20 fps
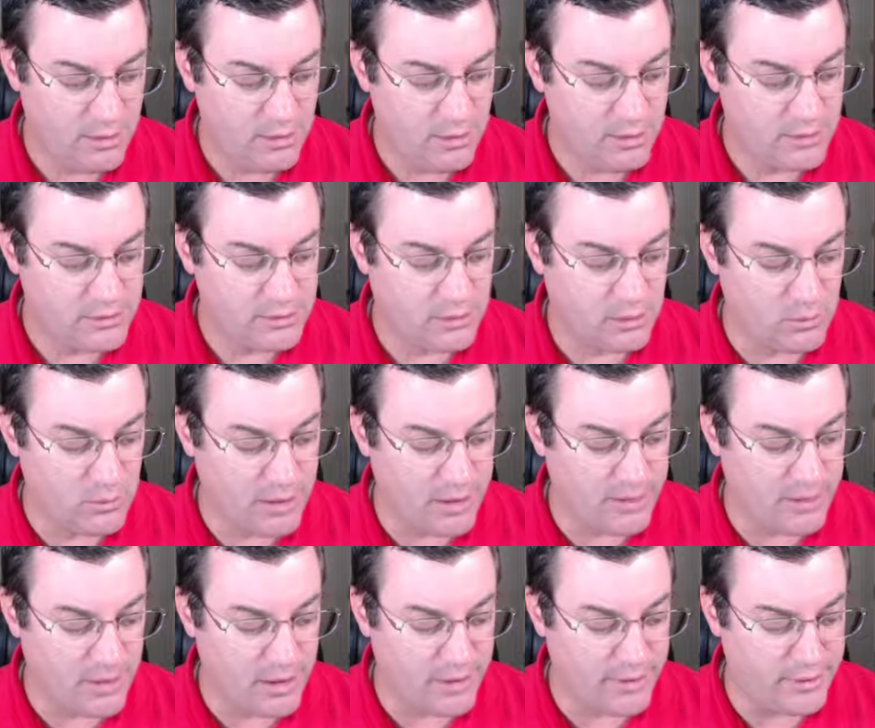So what I'm
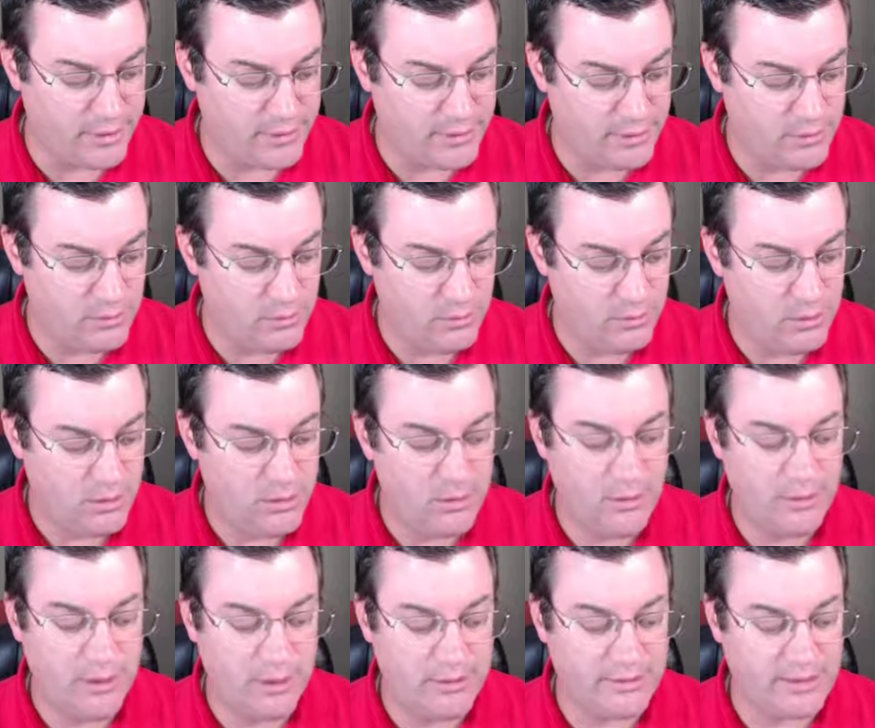going to do
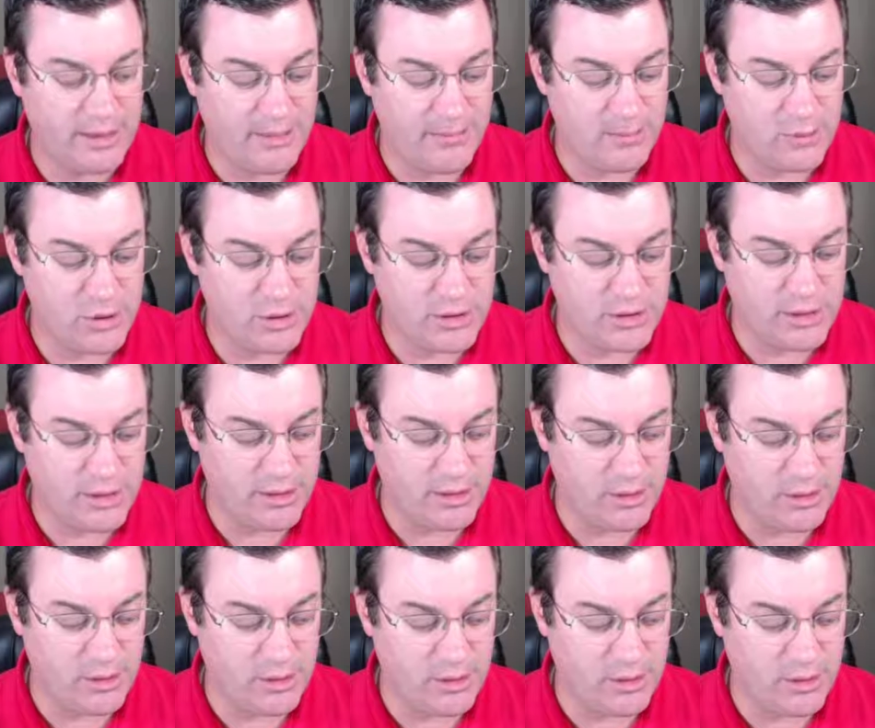is I'm just going to
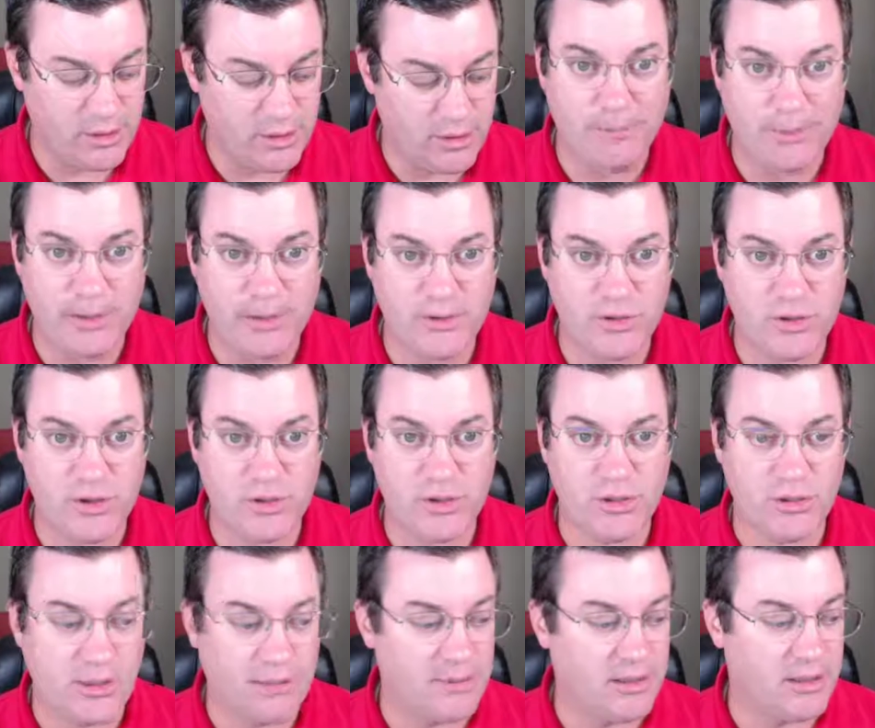repitch.
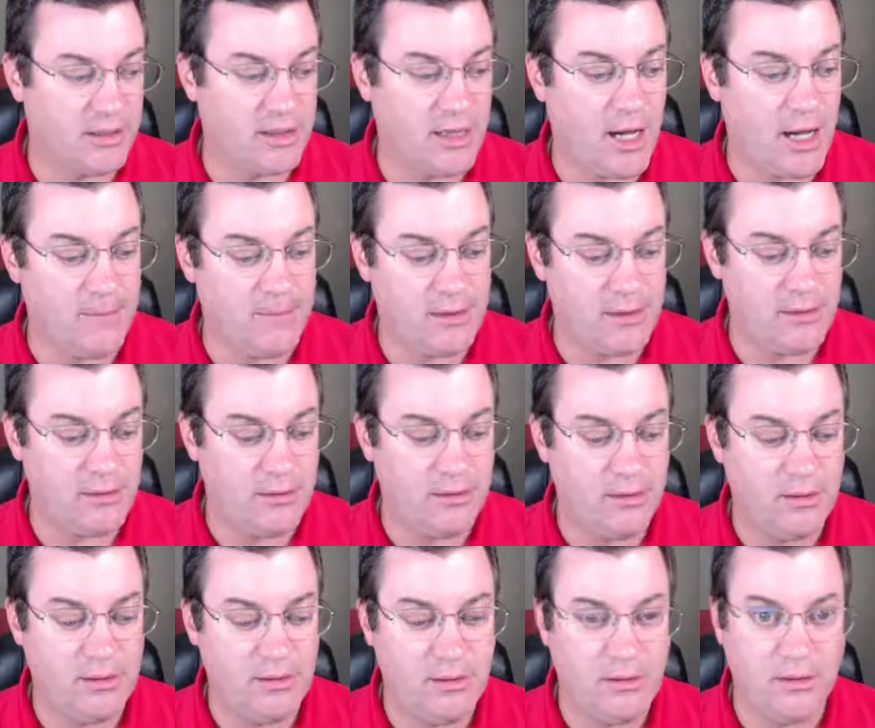I'm going to copy
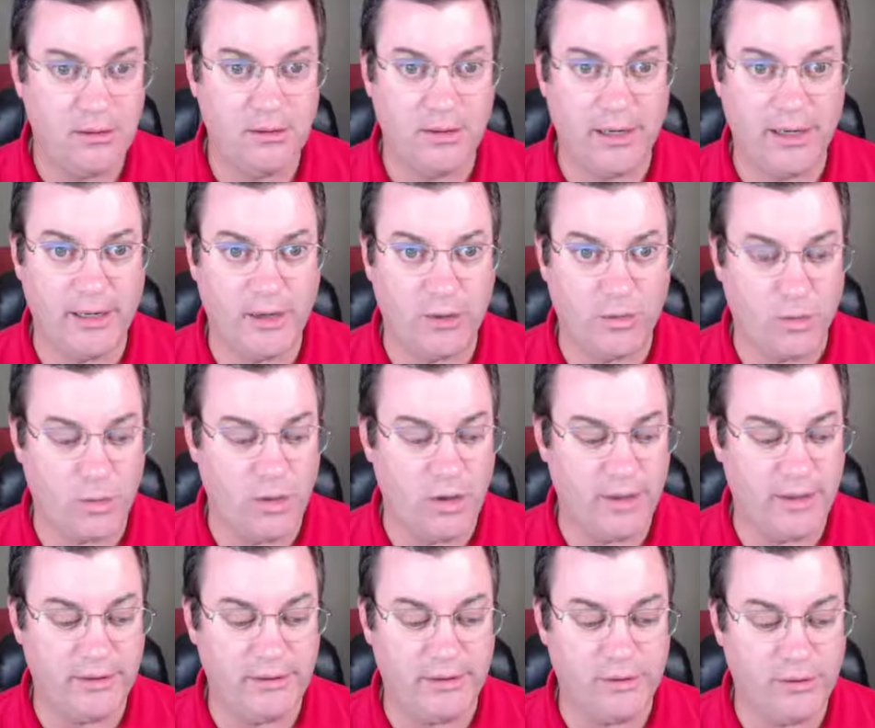layer 1
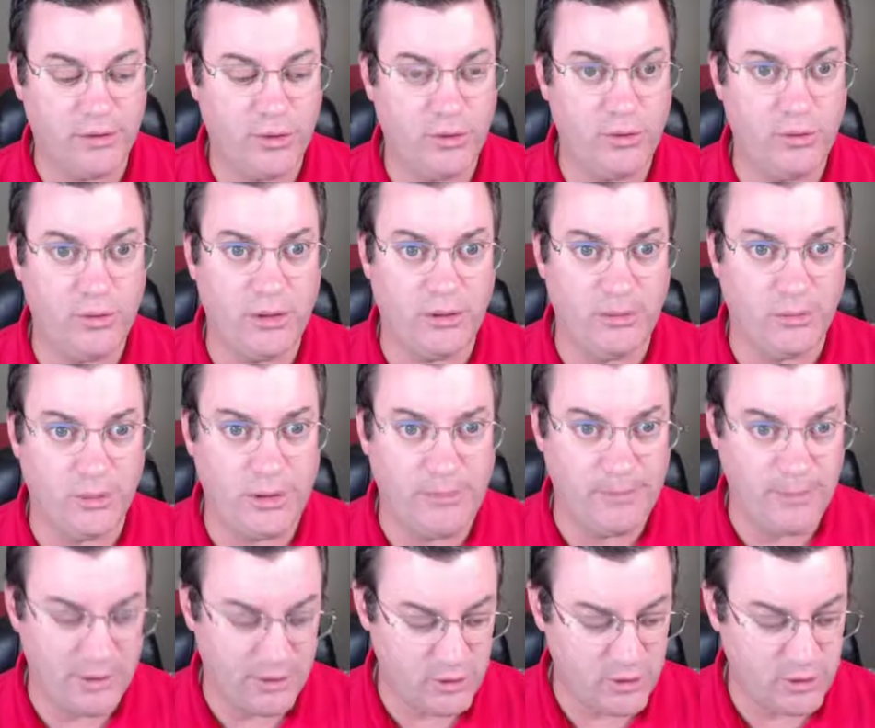into 2 and
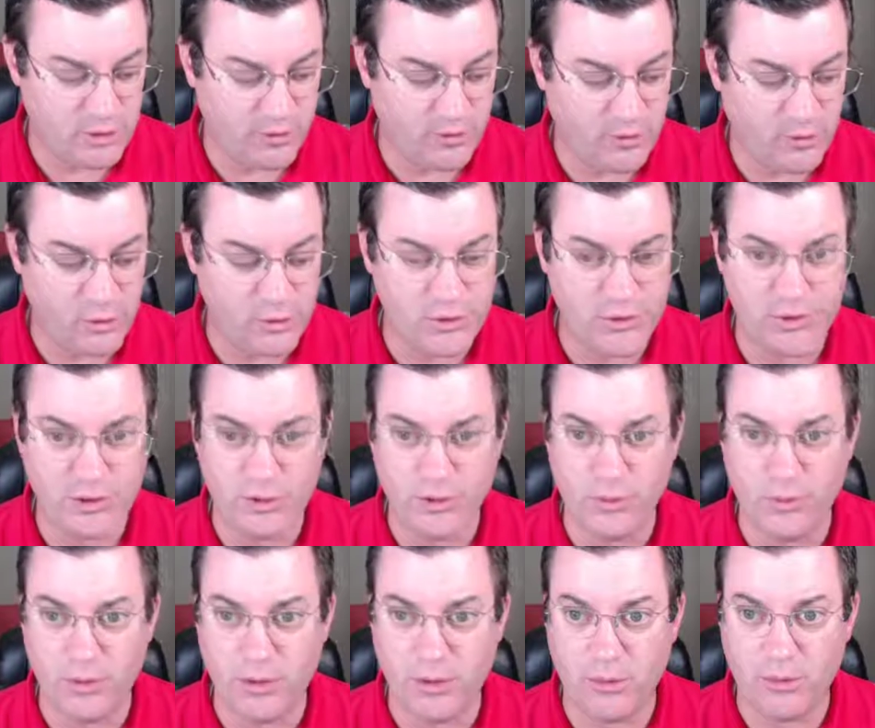repitch the first two
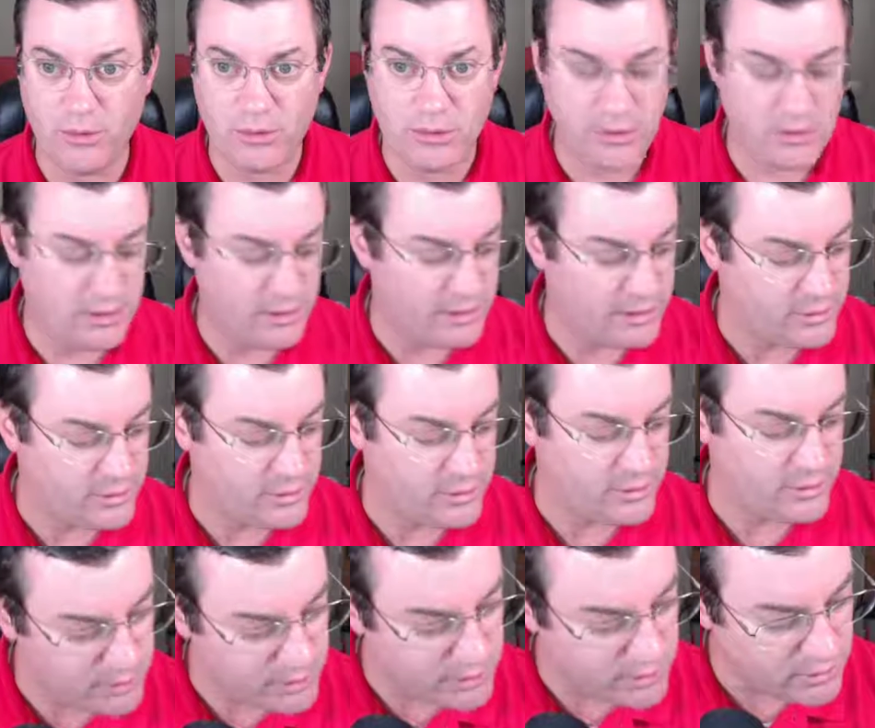notes, and I should
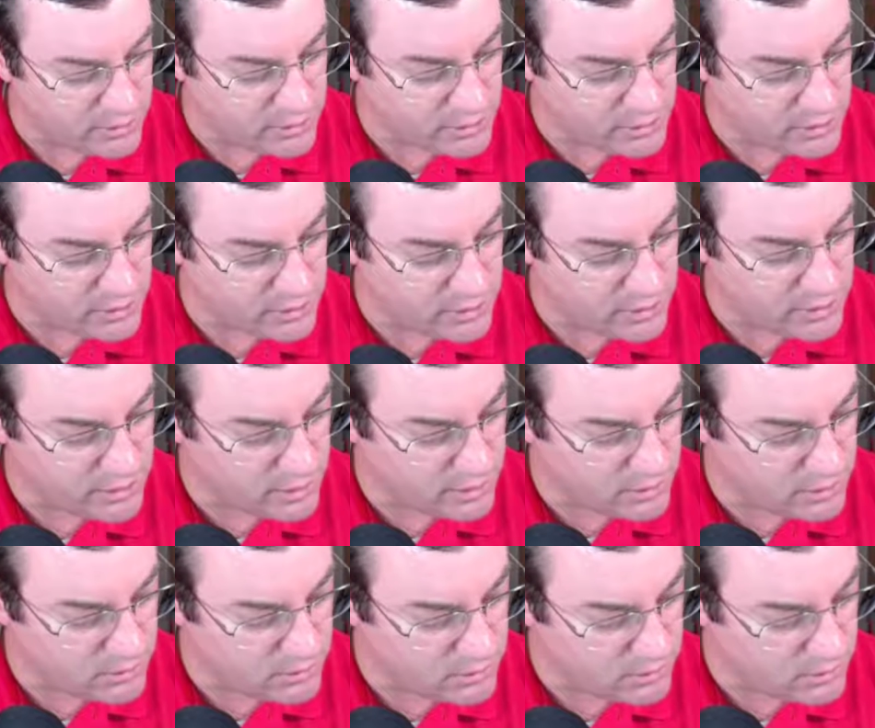be good to
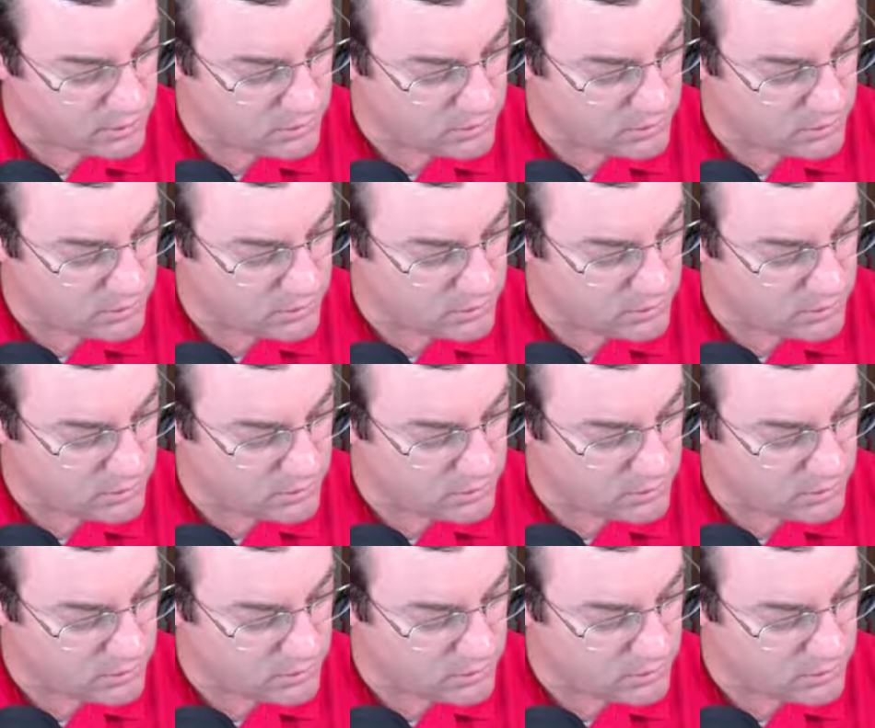go.